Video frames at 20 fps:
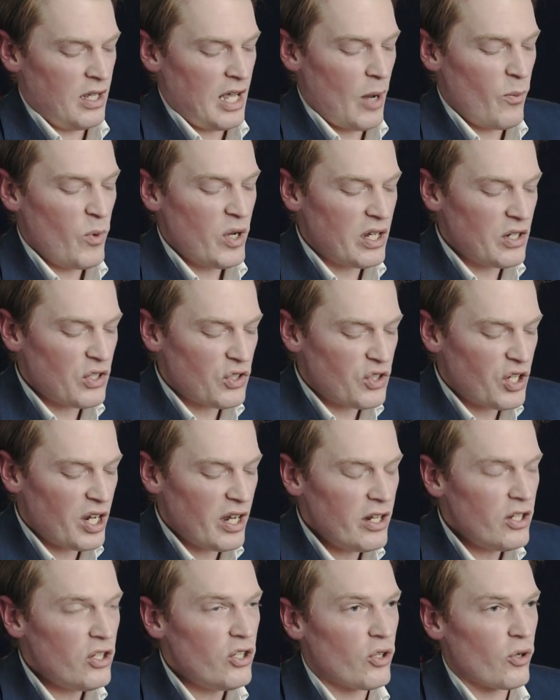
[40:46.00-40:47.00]
And we
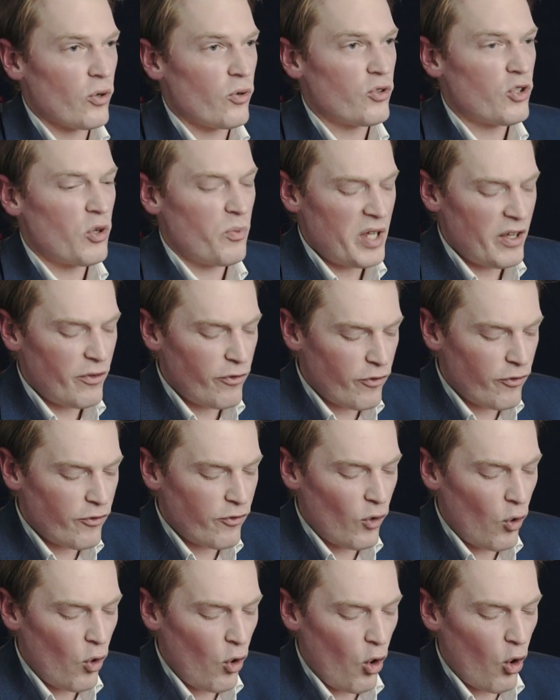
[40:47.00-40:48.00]
continue to be
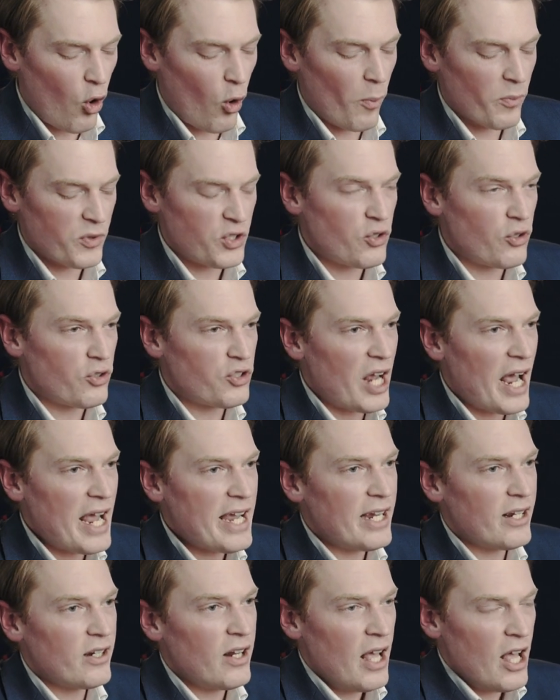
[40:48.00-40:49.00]
formed,
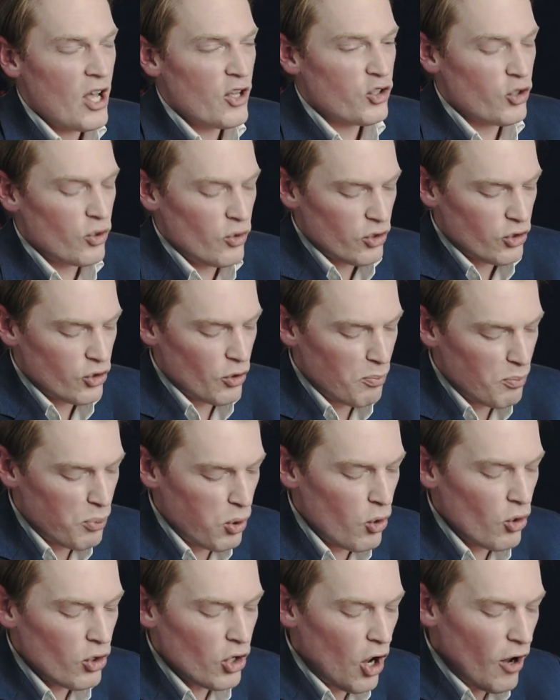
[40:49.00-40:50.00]
to
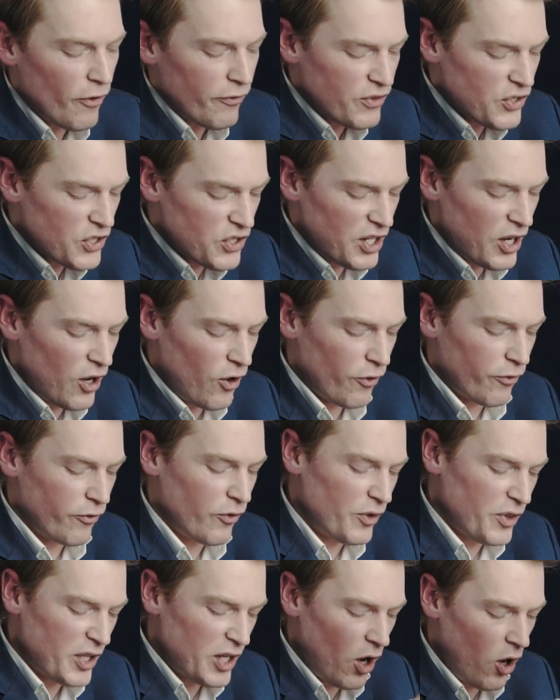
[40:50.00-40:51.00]
put off self,
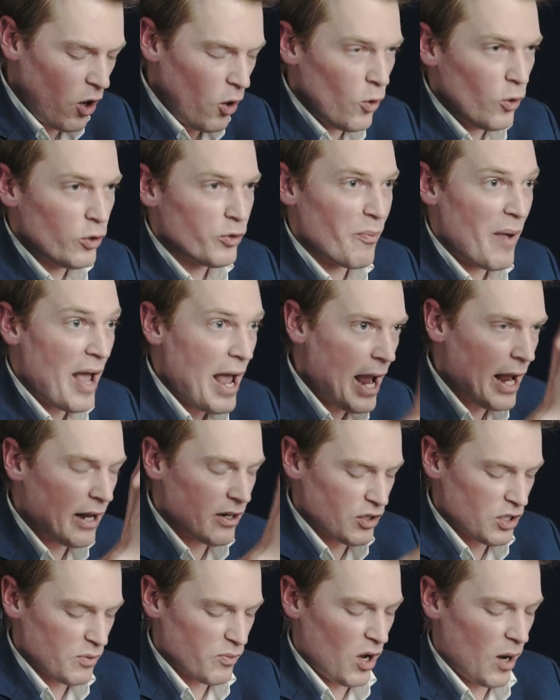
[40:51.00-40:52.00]
the old man,
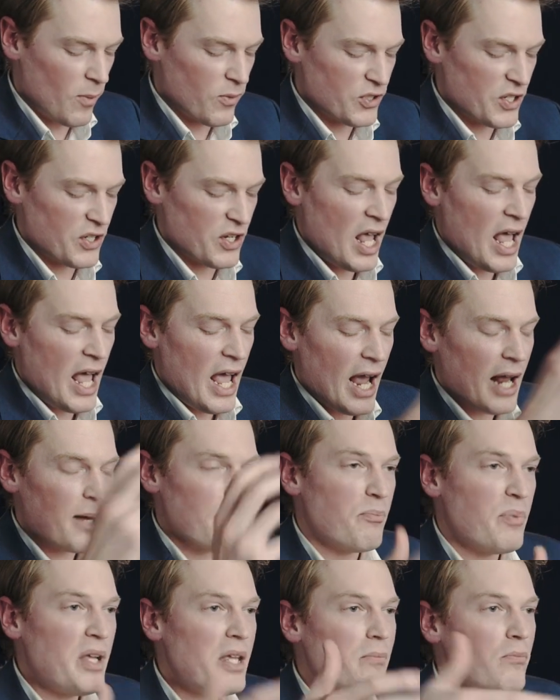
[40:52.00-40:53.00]
as the Bible says,
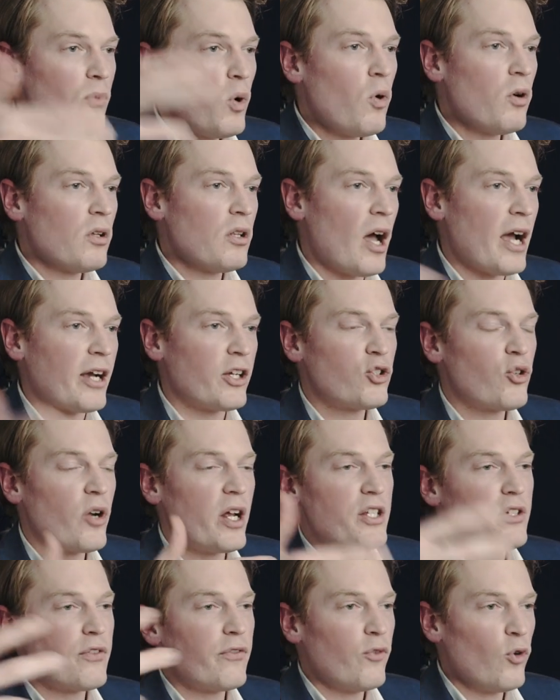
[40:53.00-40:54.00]
and be more like
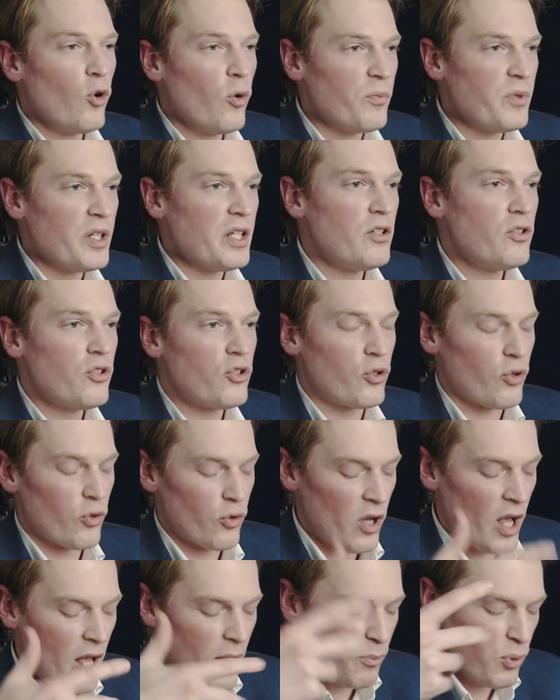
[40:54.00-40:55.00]
transformed
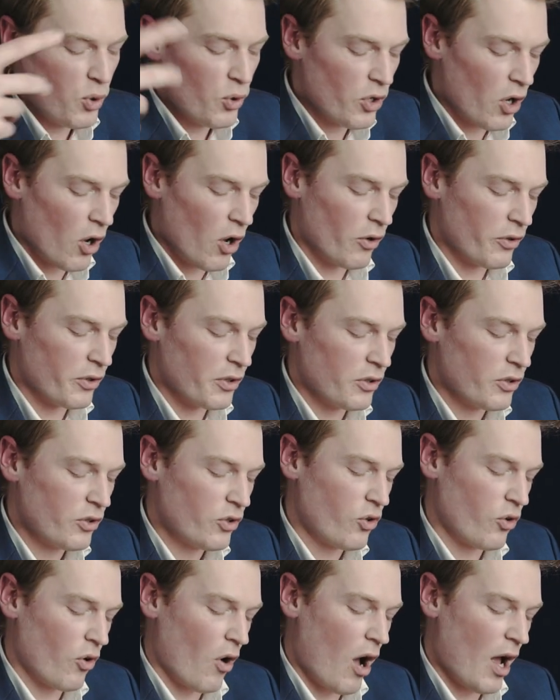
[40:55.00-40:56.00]
into, put on
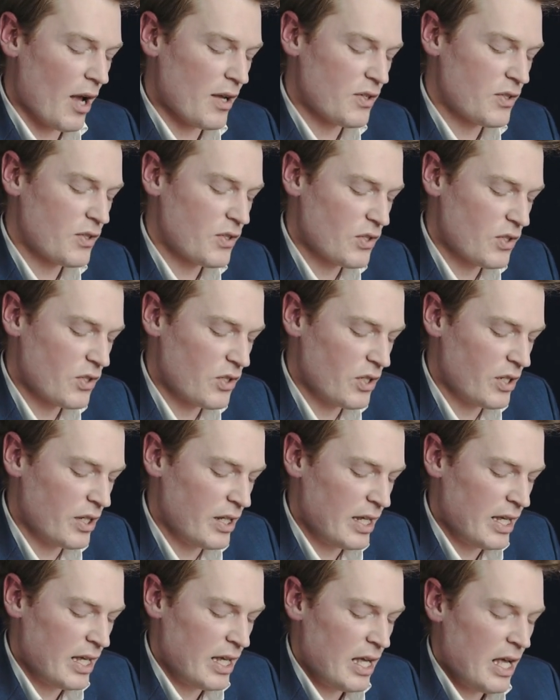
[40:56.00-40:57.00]
Christ.
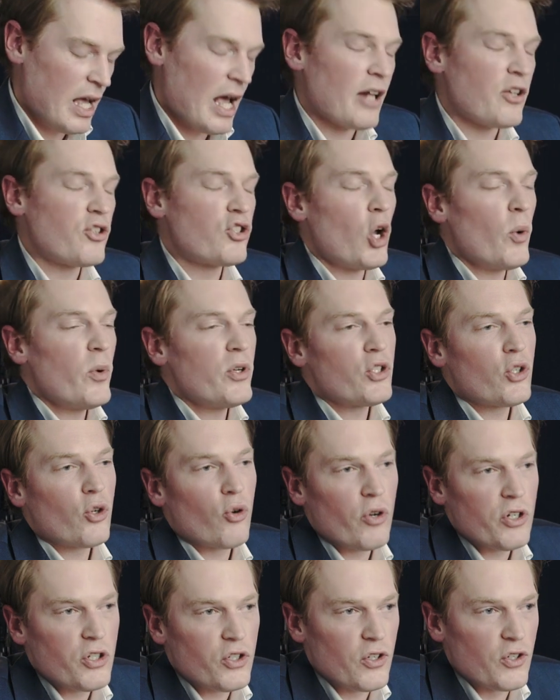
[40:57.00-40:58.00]
And so as
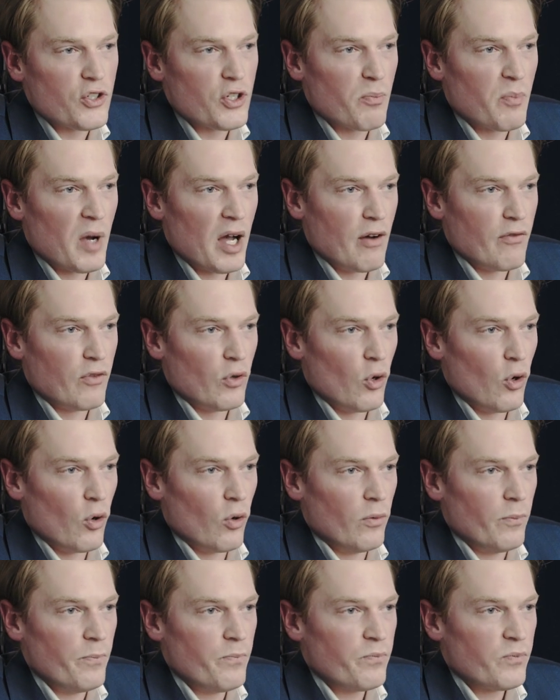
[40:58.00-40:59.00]
Christians above
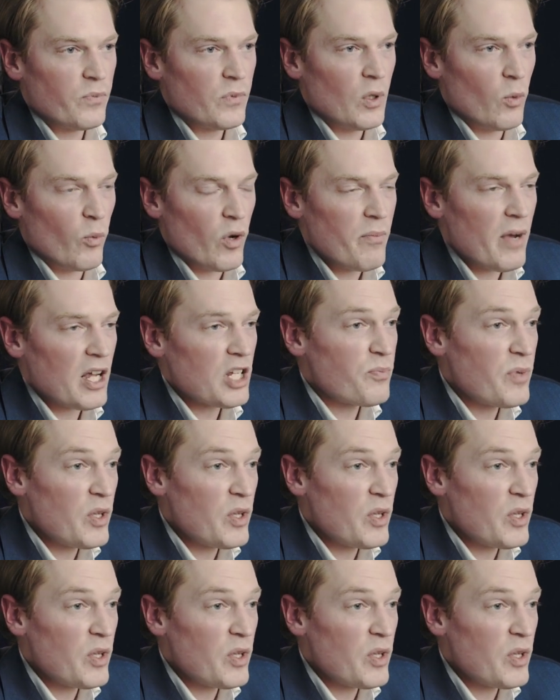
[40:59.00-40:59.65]
all, we must